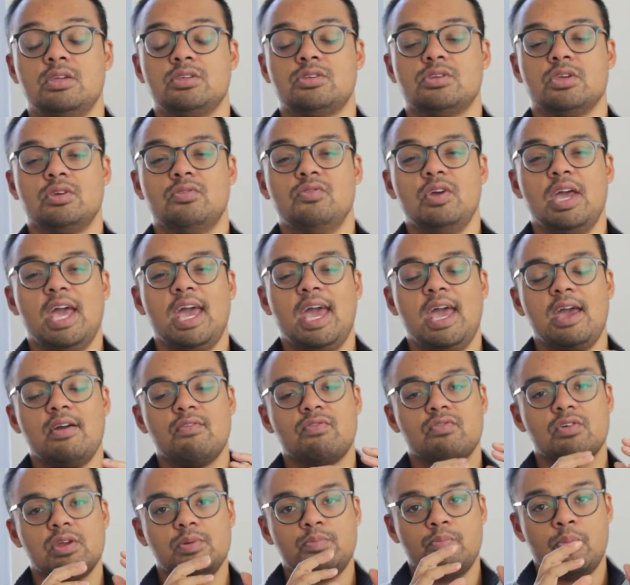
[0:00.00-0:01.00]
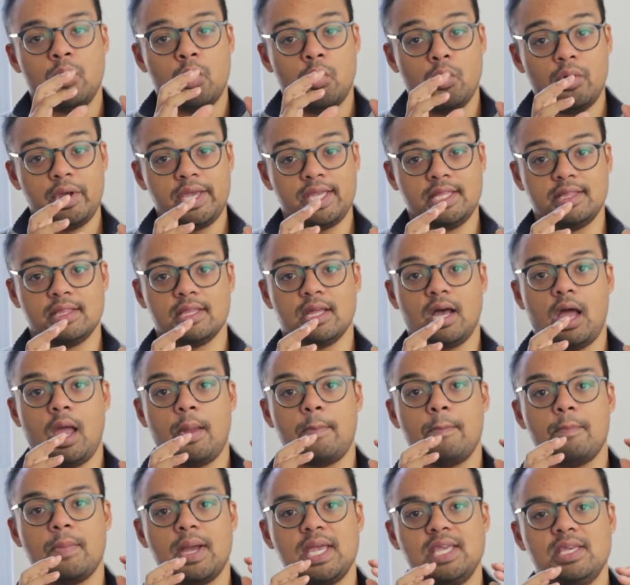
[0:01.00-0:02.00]
So every point that
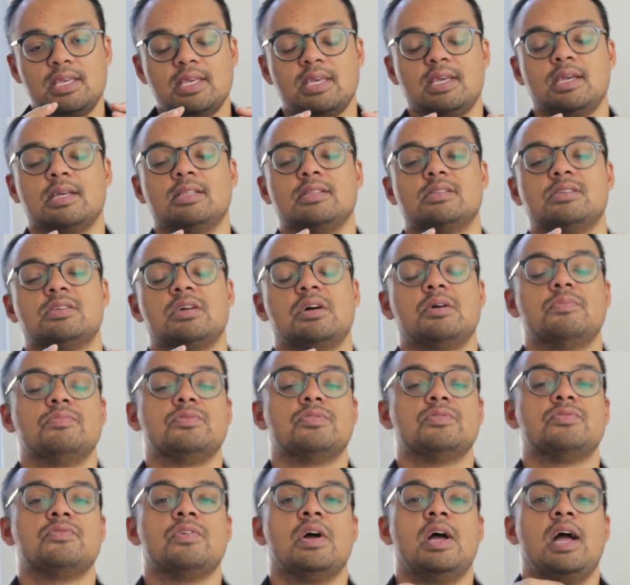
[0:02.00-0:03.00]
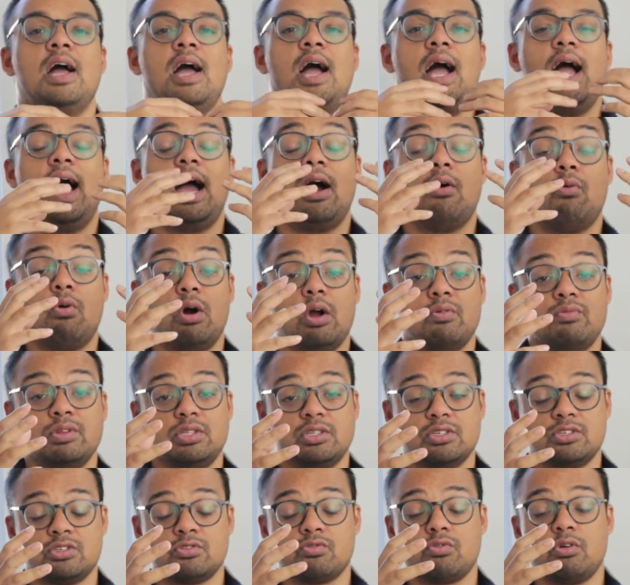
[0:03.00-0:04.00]
I'm making in terms of how I would
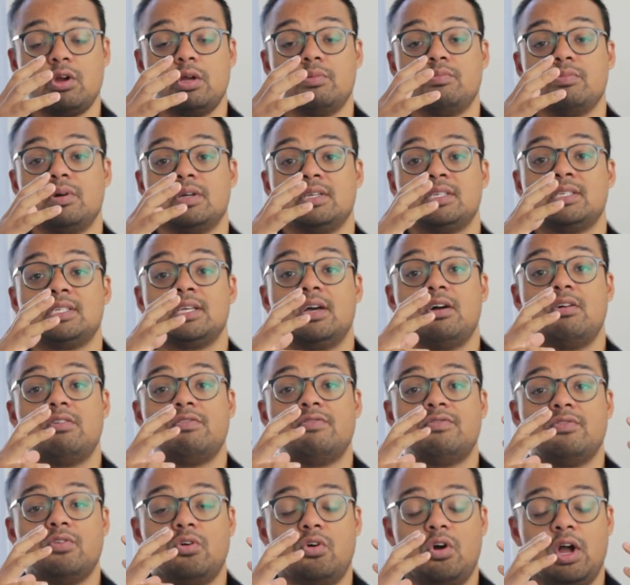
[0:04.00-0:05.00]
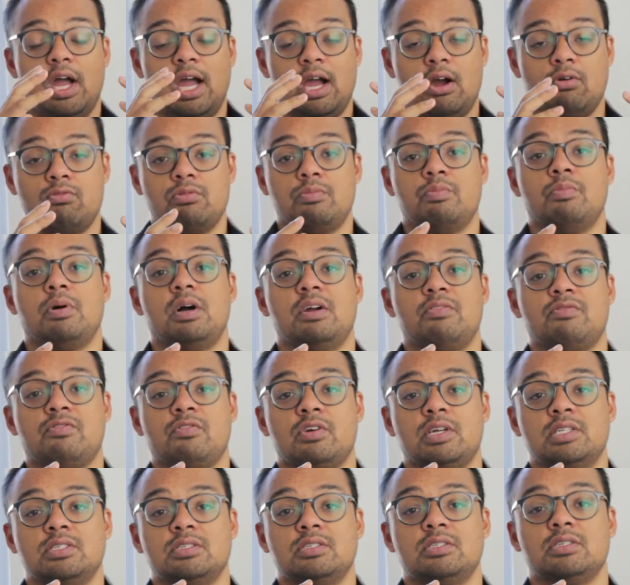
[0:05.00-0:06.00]
describe myself or how would my
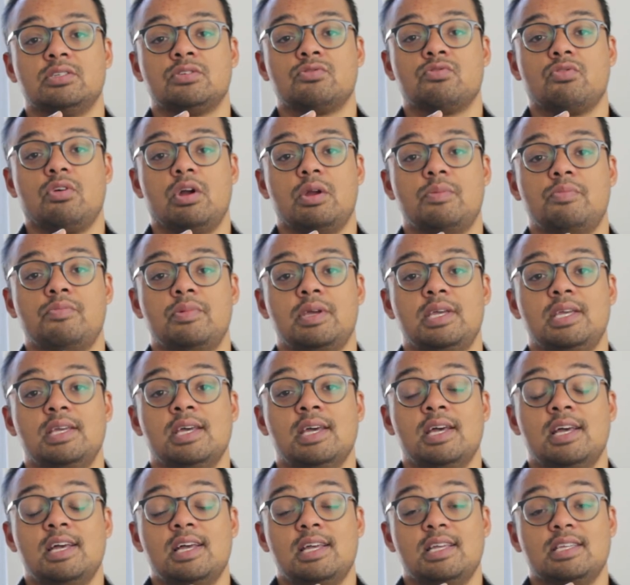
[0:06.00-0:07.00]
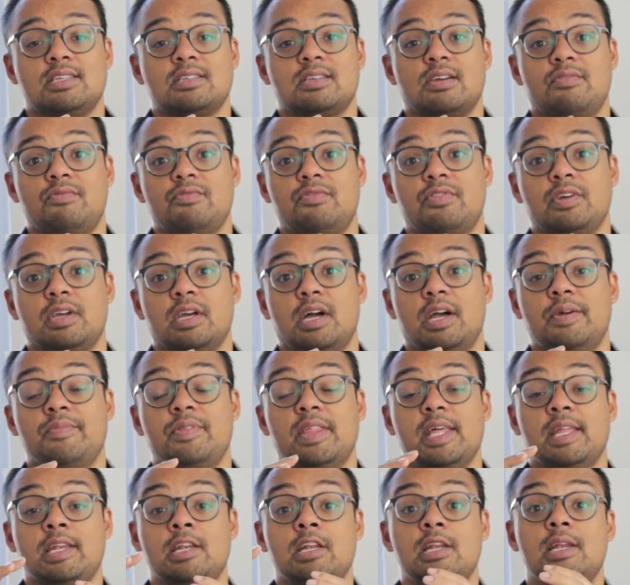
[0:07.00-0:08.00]
friends describe me is something I'm
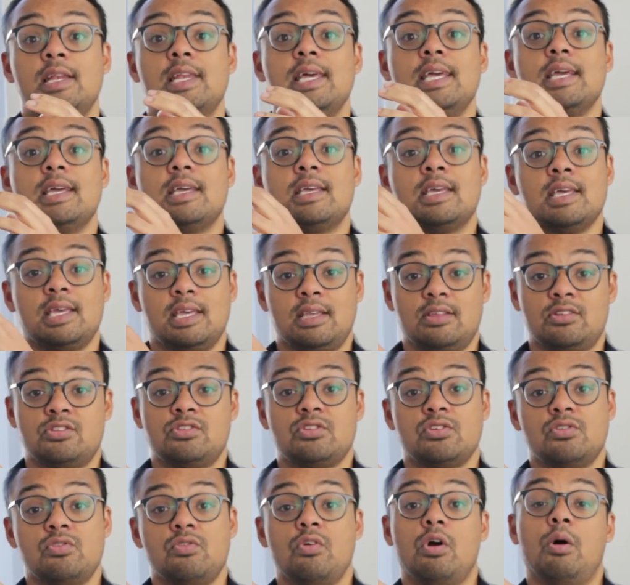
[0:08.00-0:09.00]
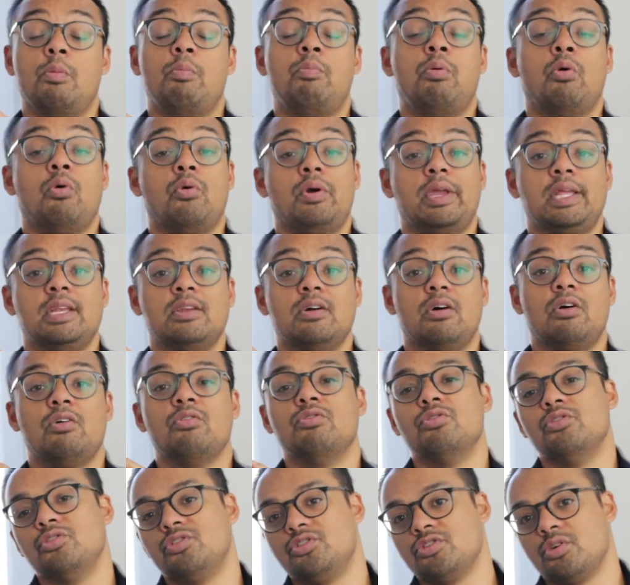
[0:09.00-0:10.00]
then linking to a point
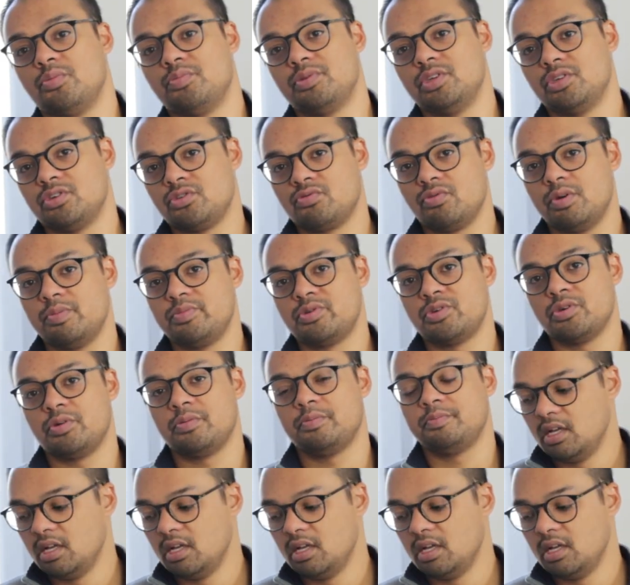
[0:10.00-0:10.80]
on the job description.